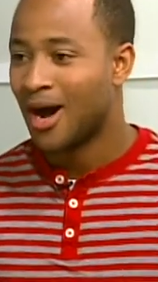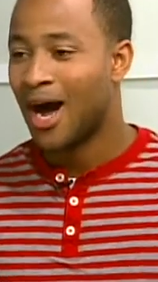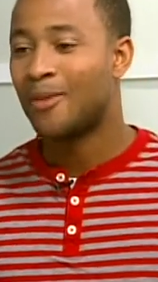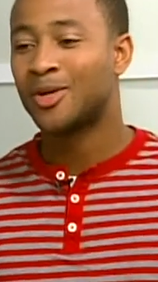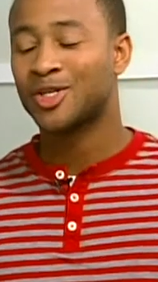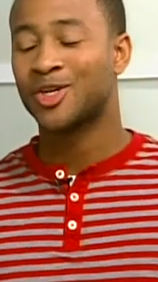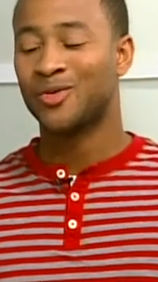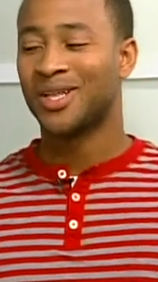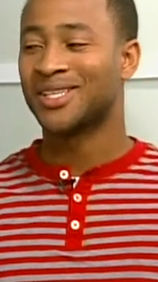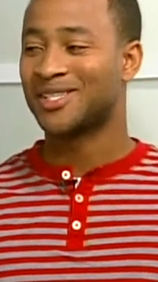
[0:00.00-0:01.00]
How much are you
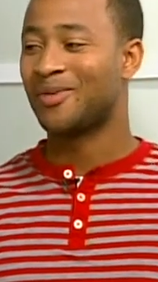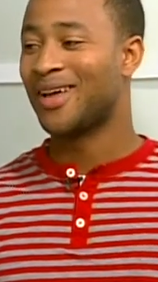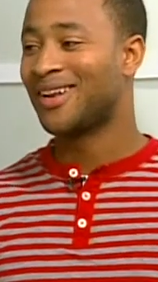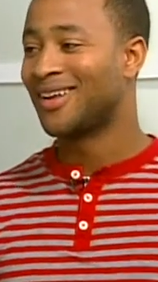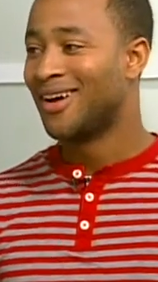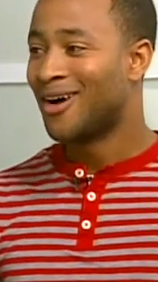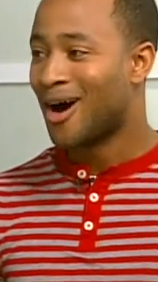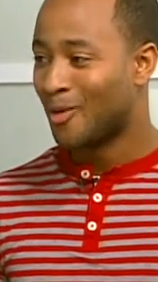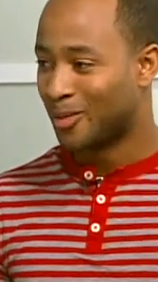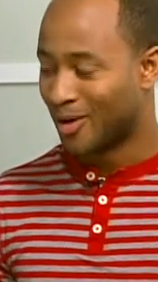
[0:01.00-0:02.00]
willing to spend
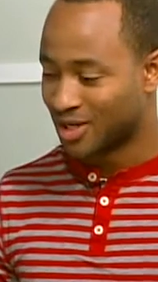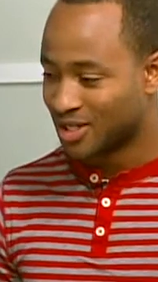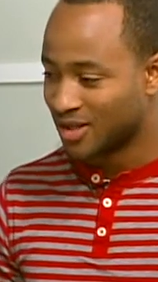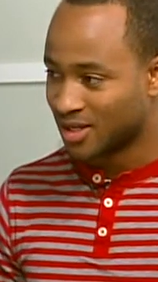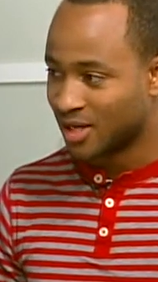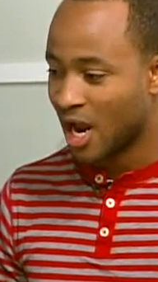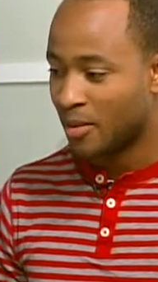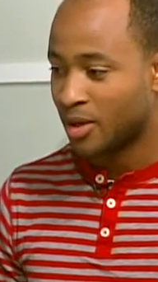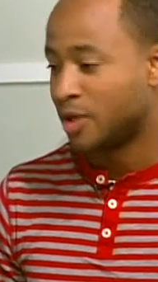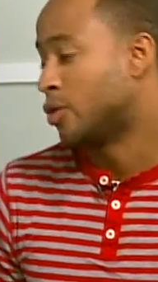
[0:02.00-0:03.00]
when purchasing this
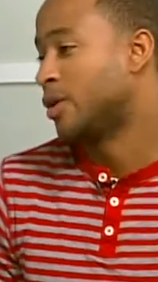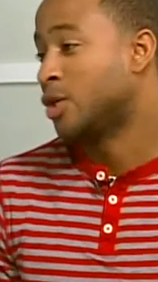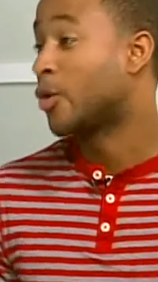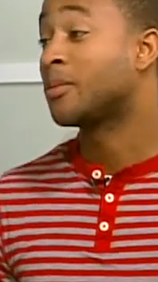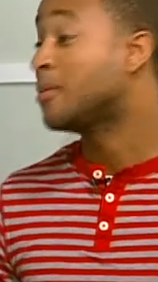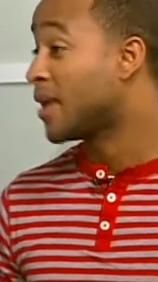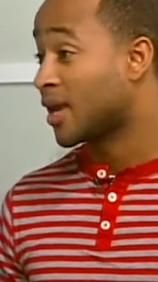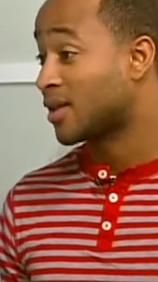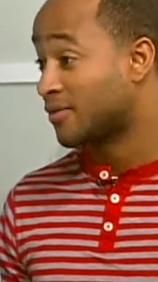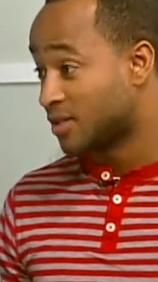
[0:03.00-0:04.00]
camera? You don't want to be
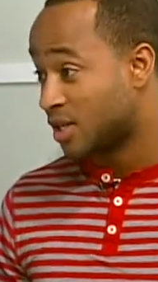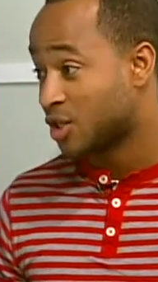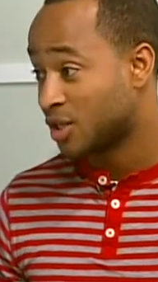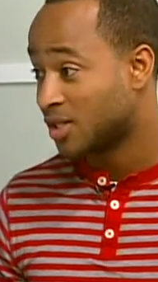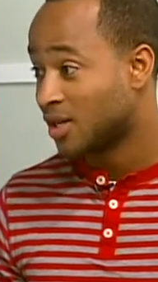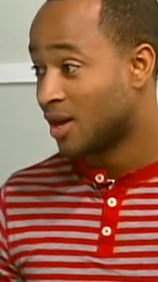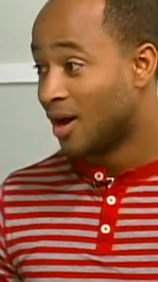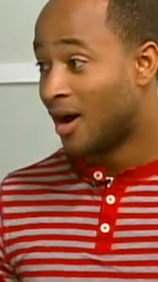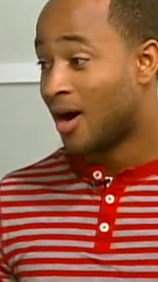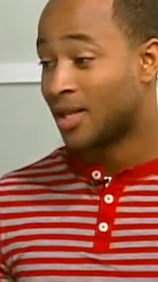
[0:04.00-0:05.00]
making life decisions
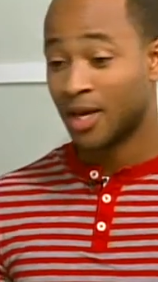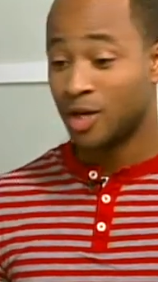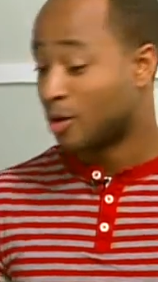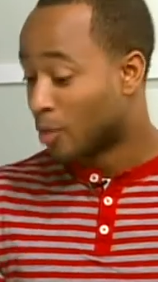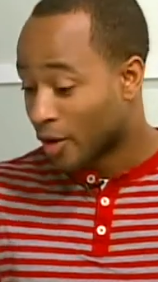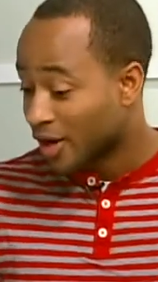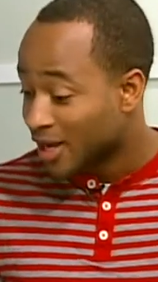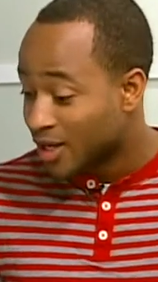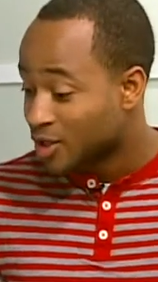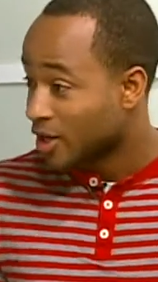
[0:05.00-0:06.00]
like mortgage or